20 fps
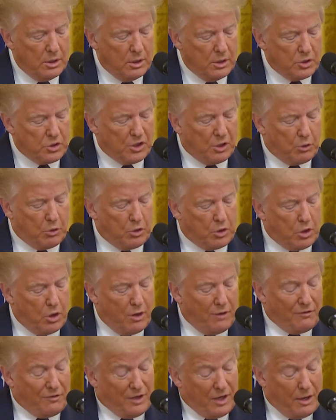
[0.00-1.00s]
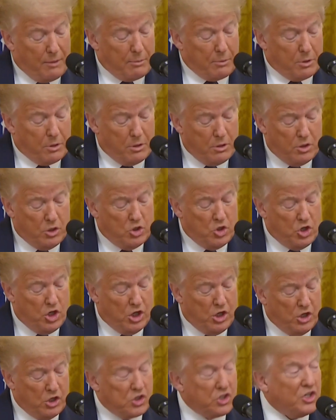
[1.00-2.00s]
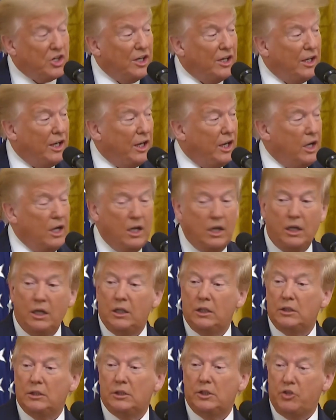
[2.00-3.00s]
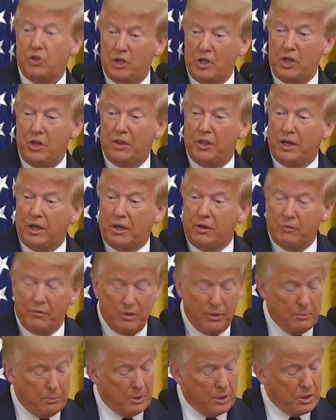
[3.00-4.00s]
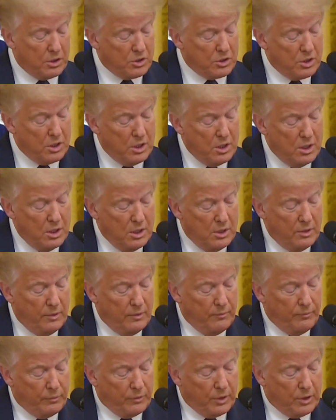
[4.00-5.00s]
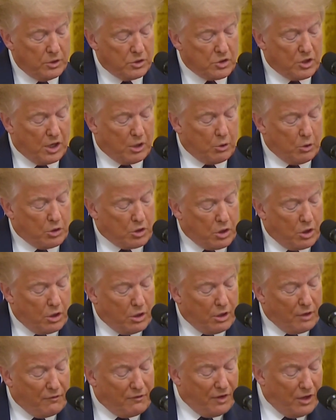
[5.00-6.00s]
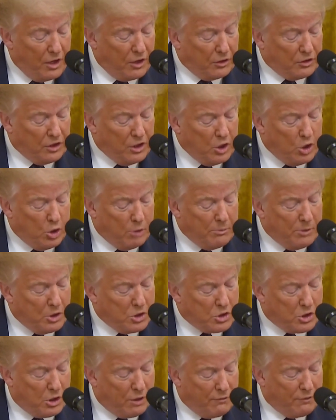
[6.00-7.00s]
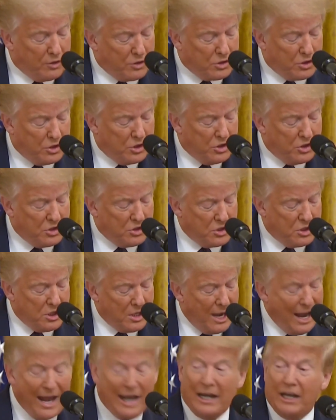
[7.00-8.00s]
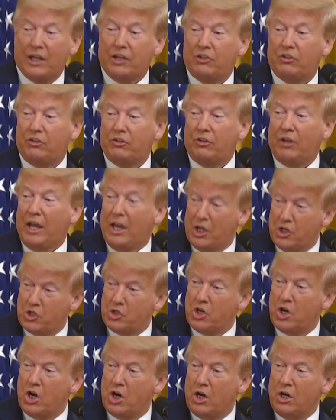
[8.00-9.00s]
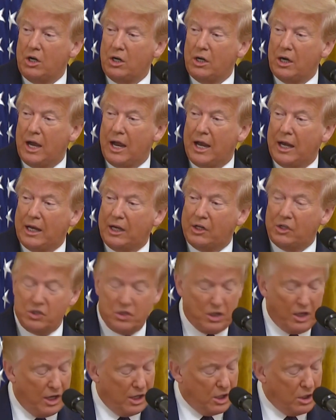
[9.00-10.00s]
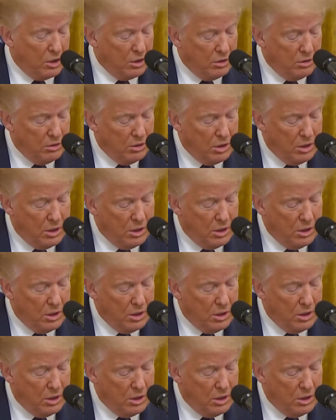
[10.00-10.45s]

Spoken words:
Secretary of Labor, Jean Scalia. Jean, thank you very much. Secretary of Health and Human Services, Alex Azar. Alex, thank you.